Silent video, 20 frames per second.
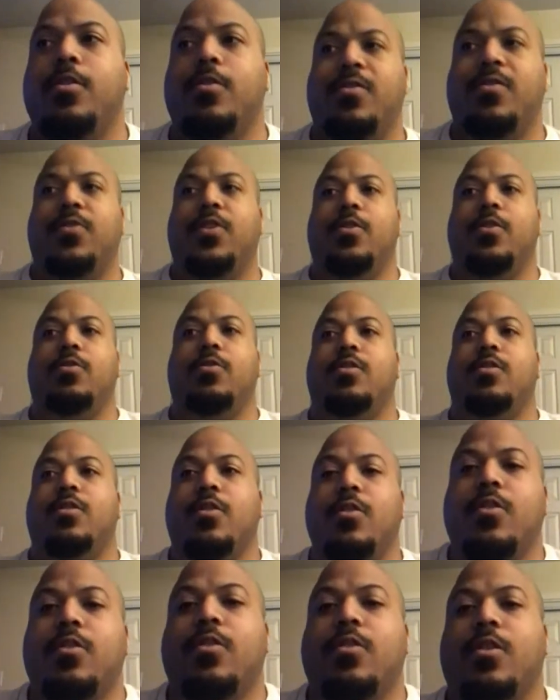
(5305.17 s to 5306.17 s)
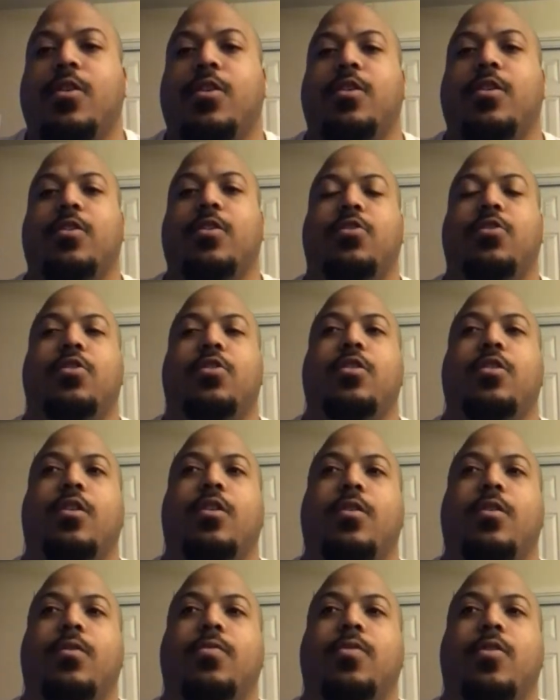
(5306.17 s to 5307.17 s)
future edition
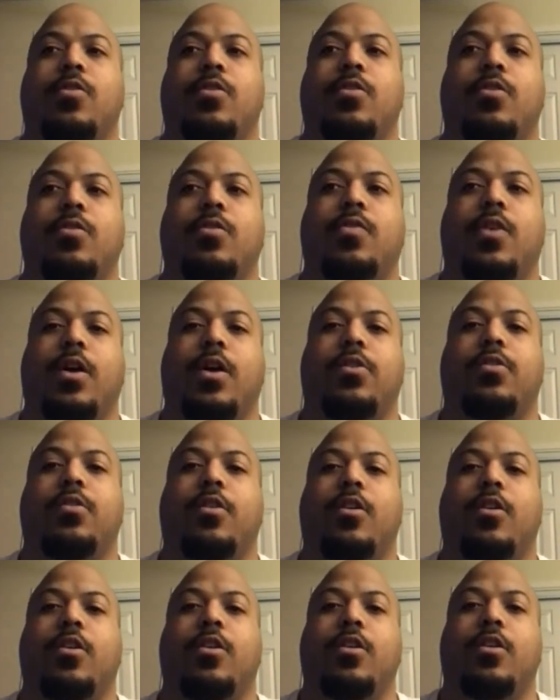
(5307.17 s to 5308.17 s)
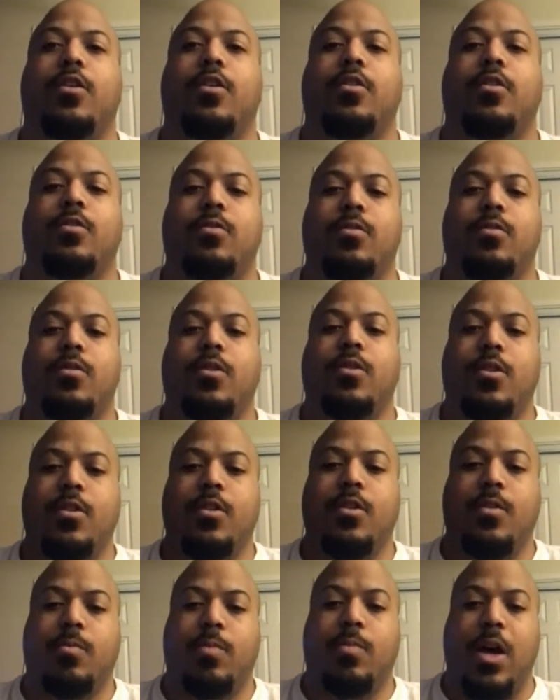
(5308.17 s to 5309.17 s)
of Focus Fights Audio,
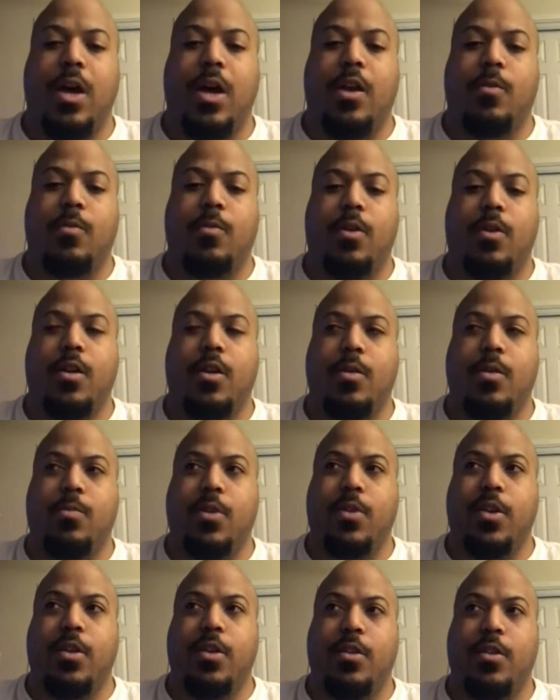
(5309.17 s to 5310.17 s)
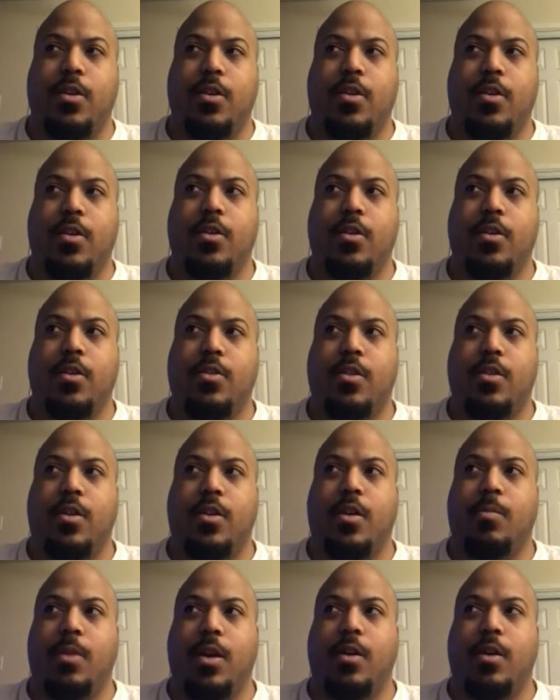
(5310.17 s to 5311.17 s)
by the way, when it does
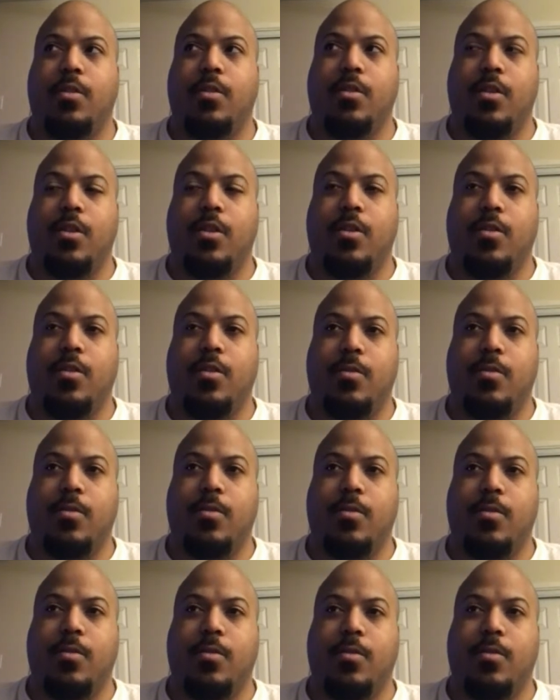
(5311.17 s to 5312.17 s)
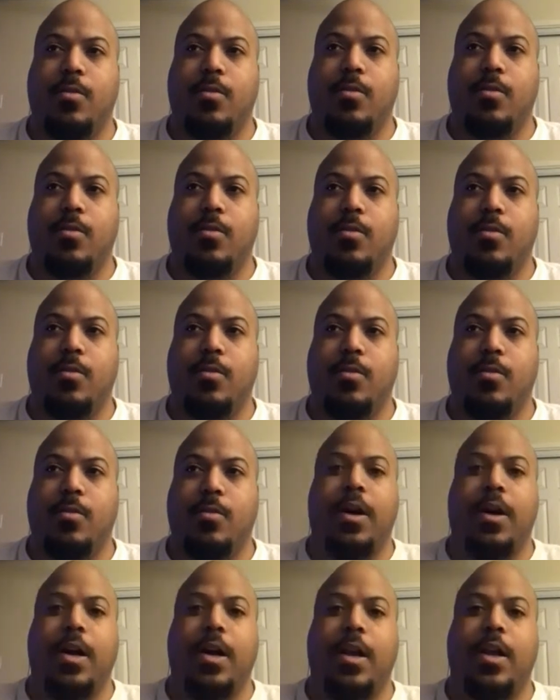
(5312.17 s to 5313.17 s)
come out, check
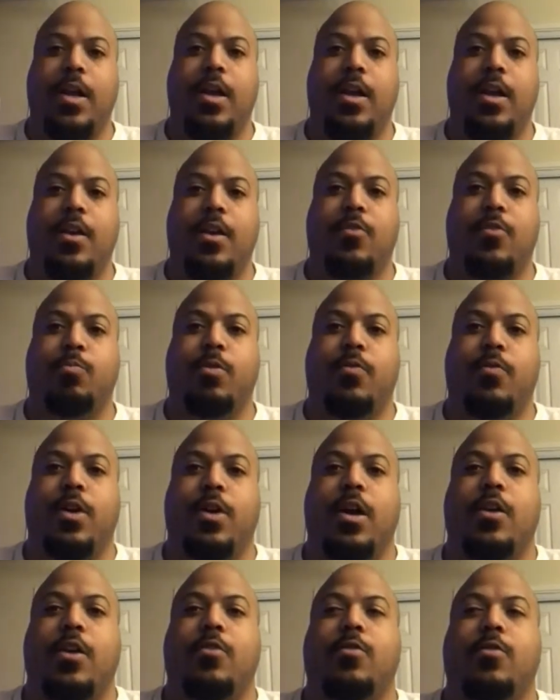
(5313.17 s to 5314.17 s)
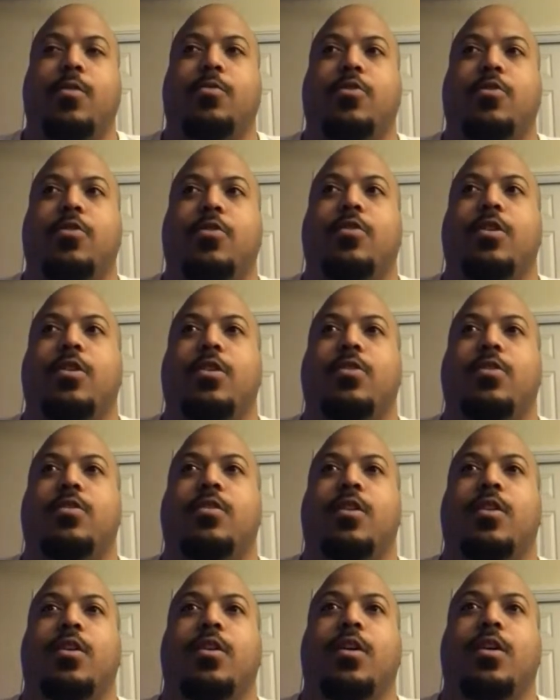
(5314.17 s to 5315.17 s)
your favorite podcast provider of
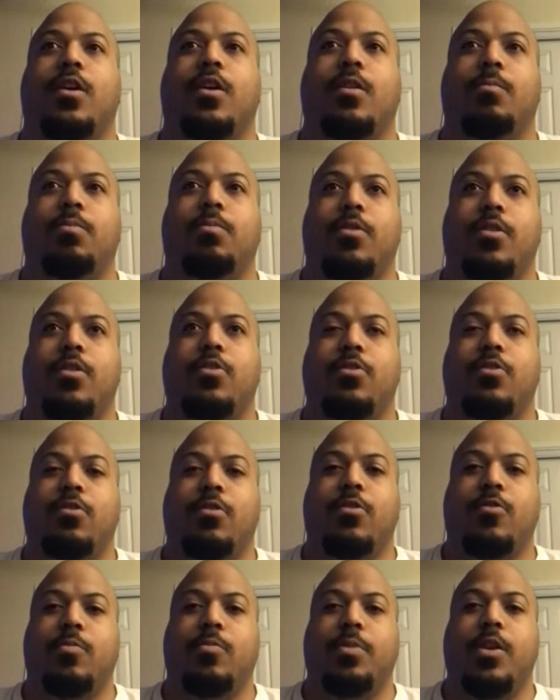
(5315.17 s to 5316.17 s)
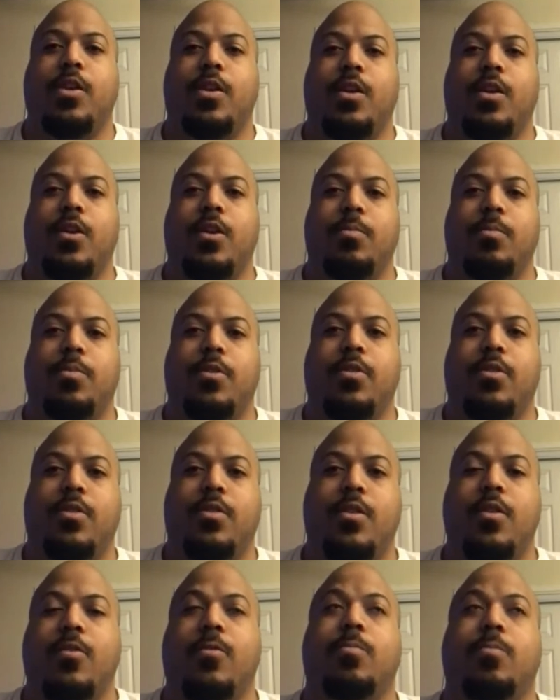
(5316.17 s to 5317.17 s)
choice. I'm pretty sure it'll be there, but
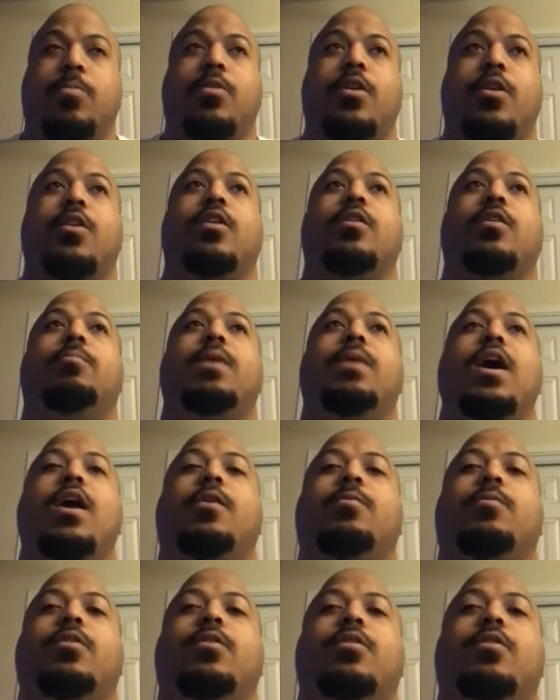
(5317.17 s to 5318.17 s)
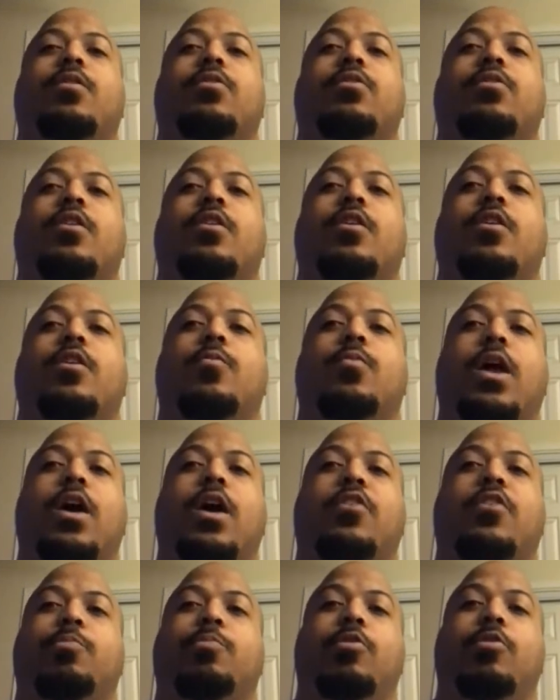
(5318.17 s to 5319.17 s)
still, point of the matter is, without
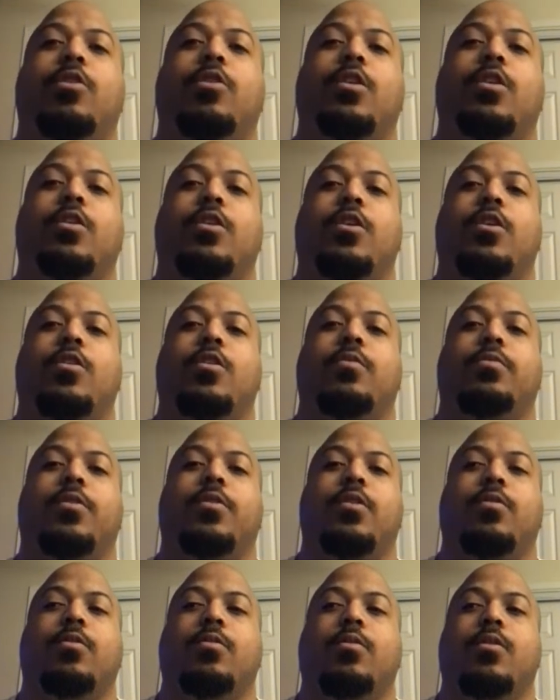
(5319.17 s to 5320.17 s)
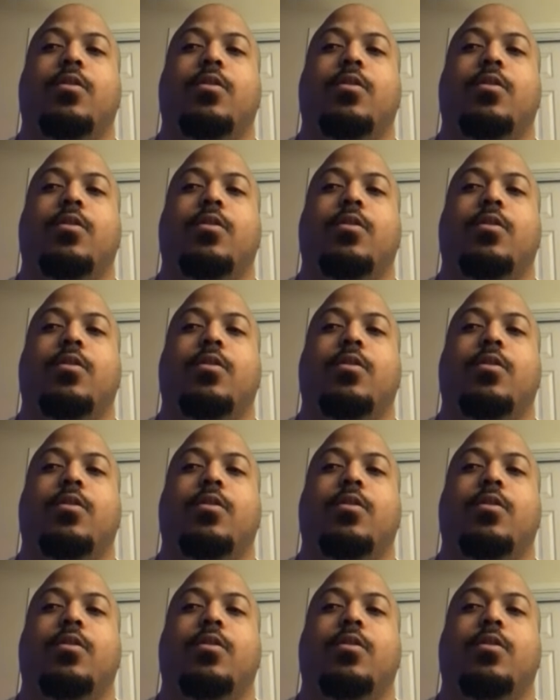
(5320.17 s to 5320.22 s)
spoiling the interview,